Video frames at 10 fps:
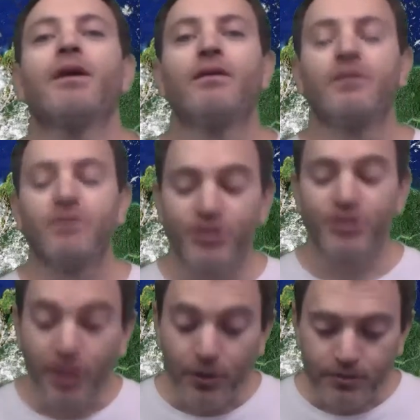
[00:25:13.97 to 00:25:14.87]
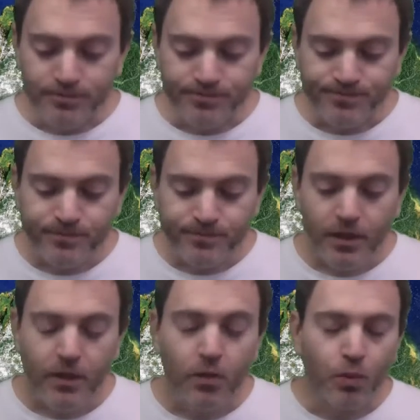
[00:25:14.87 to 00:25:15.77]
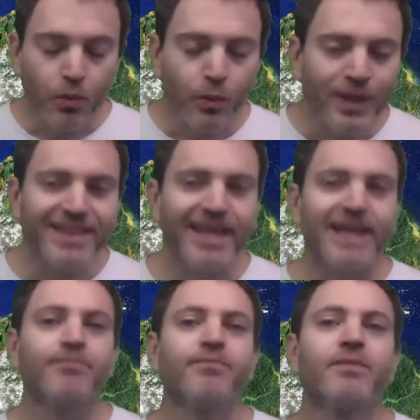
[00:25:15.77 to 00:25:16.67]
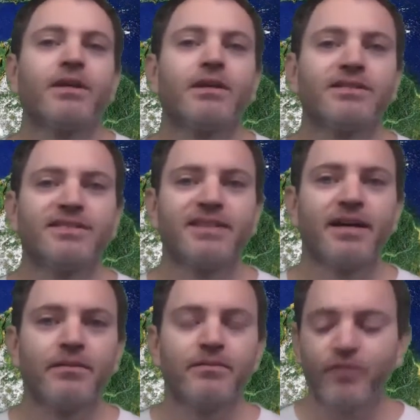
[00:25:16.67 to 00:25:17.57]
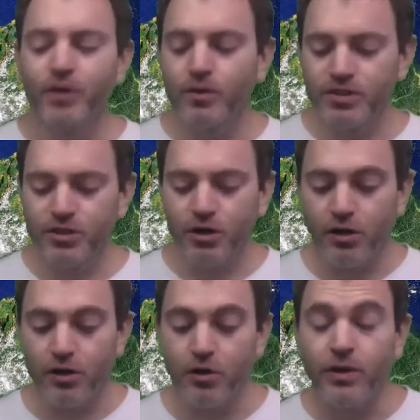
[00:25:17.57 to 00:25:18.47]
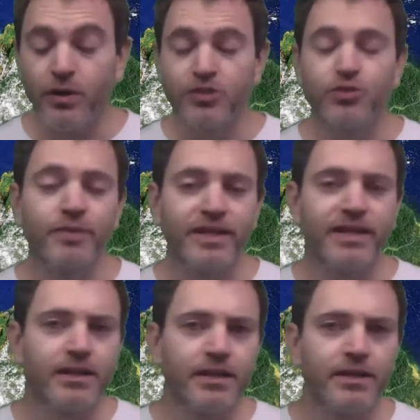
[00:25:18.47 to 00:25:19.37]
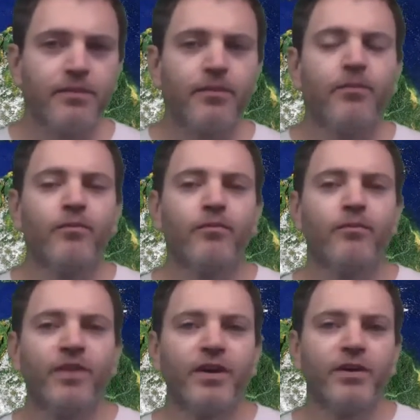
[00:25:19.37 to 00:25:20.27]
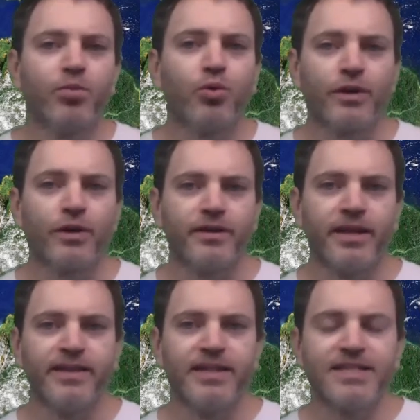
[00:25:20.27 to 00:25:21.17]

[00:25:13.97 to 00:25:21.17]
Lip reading: So, with that, some folks are going to be very important in this.